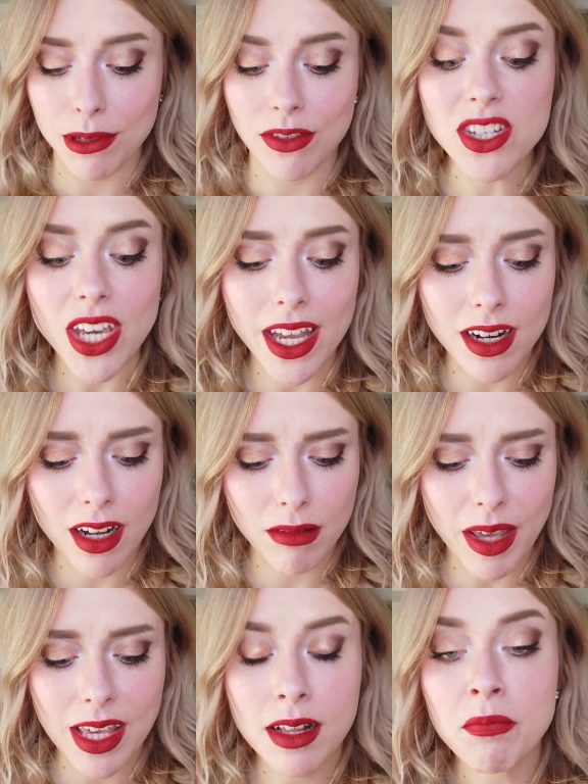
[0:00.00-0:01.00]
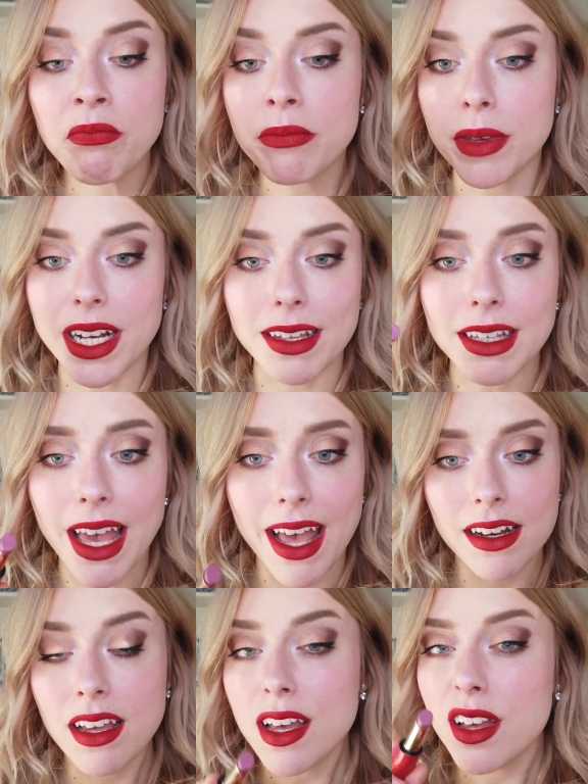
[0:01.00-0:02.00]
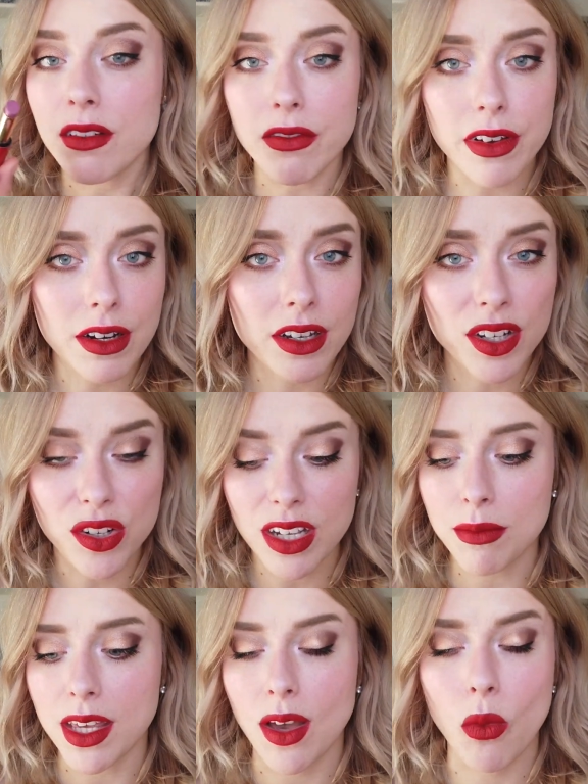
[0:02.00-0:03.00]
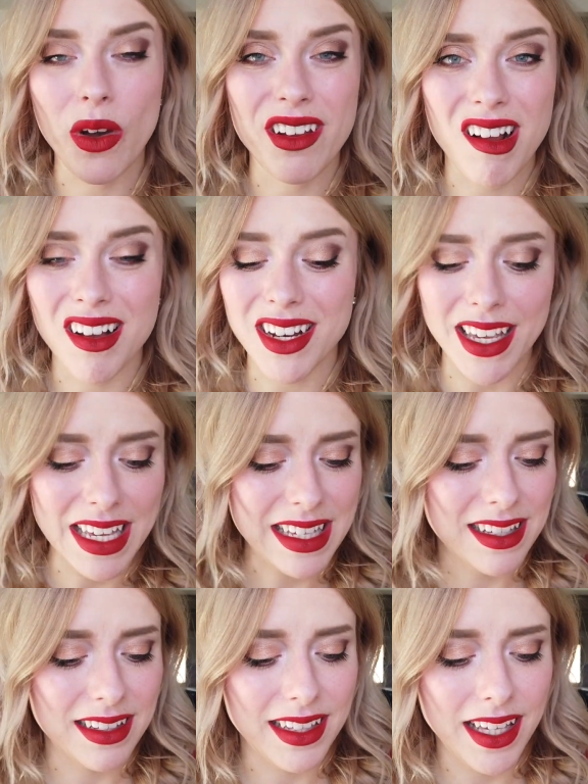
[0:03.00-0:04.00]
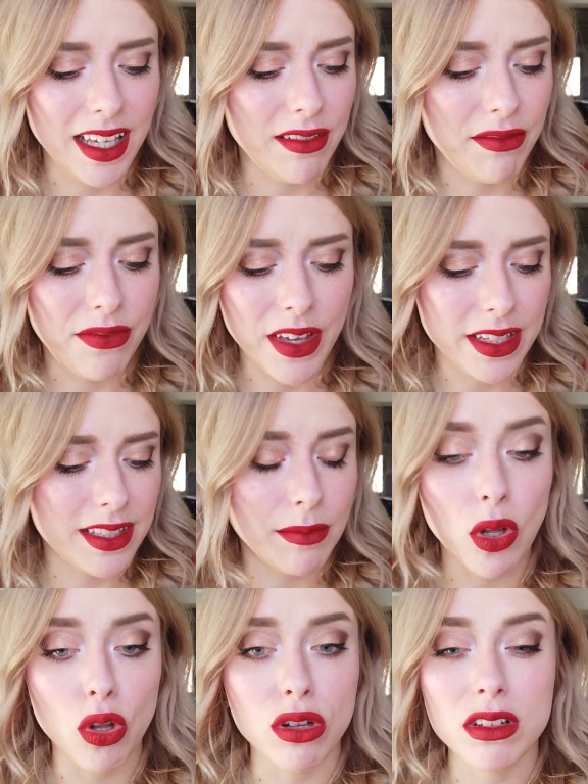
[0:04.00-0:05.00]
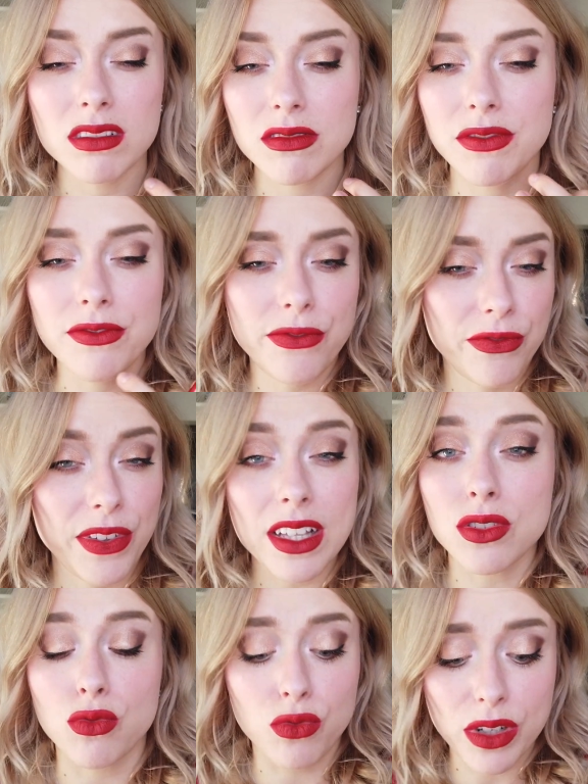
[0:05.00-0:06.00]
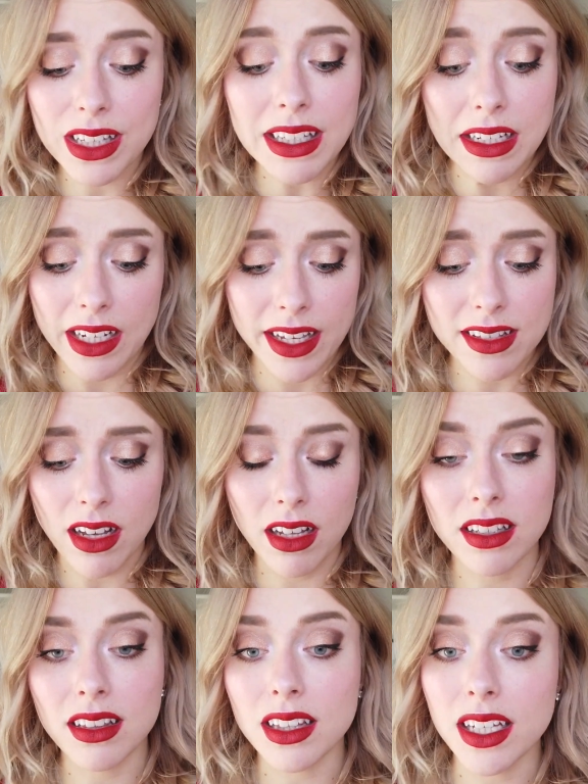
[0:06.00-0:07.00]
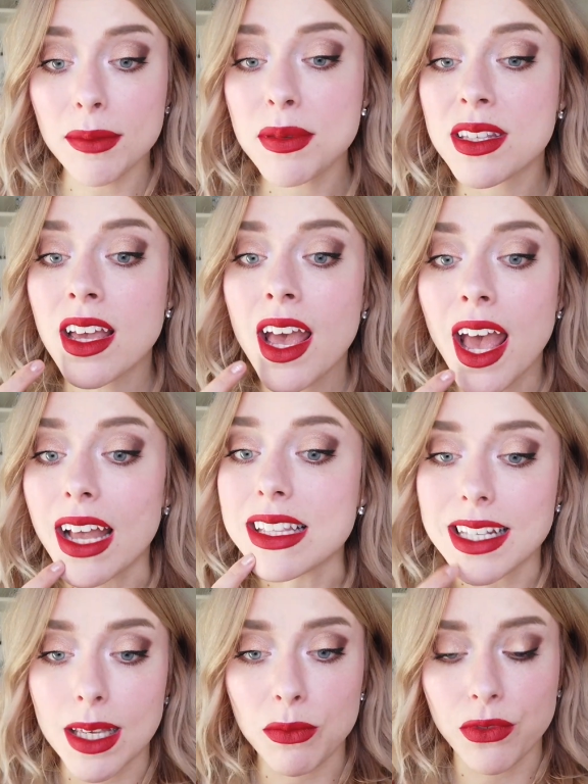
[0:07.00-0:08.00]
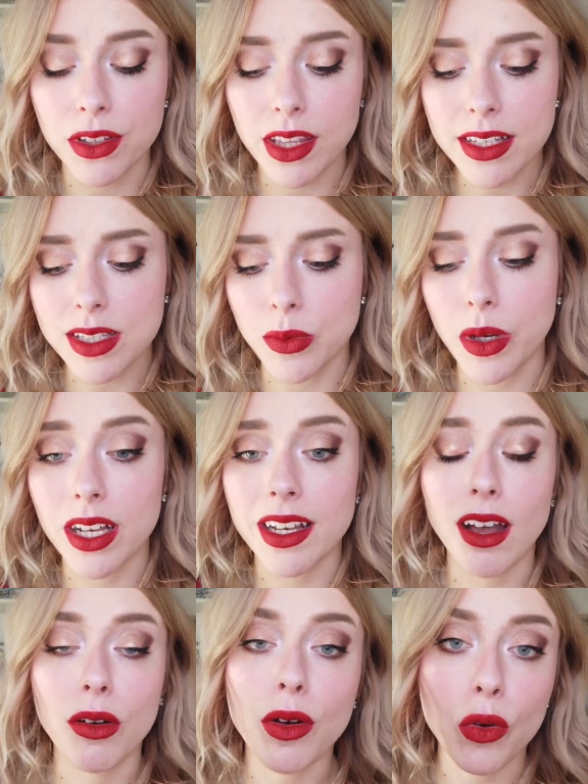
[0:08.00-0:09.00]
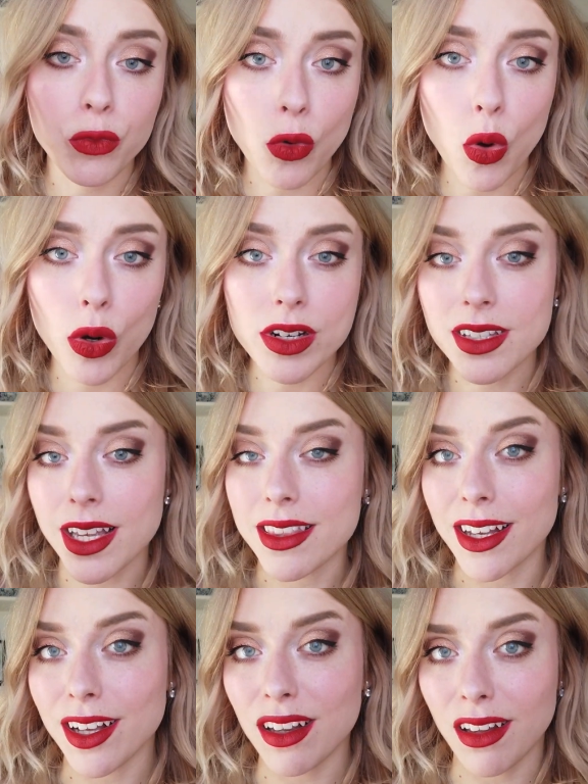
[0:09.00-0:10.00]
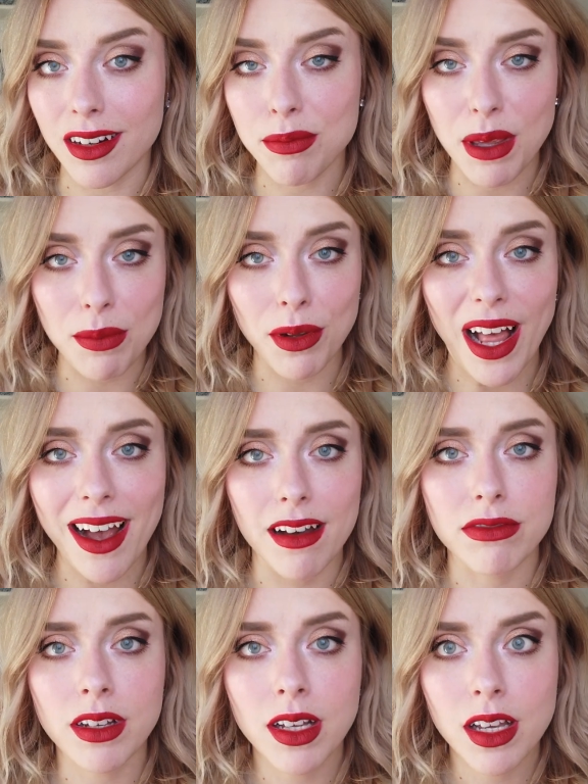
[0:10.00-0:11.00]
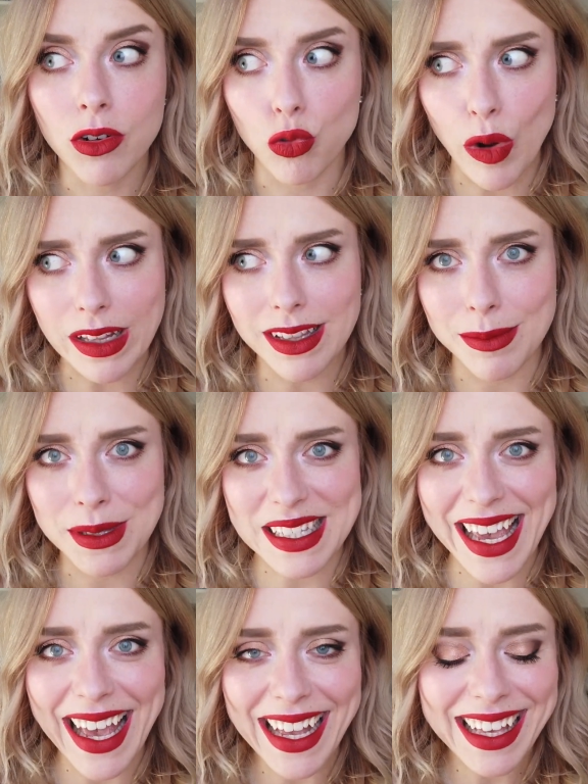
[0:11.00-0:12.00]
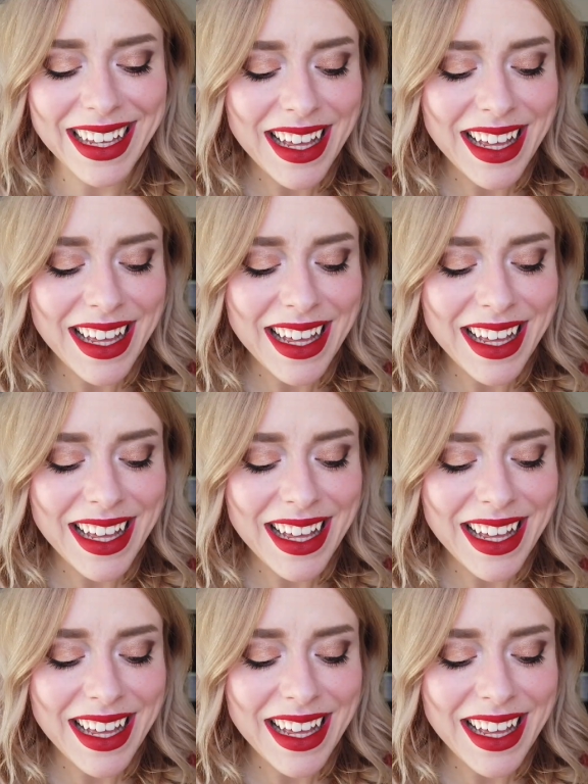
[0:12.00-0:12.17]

of shade on me, but again, very creamy, went on easily, fixable, feels really nice on the lips and same for this one now of course I think a lot of people have red lipstick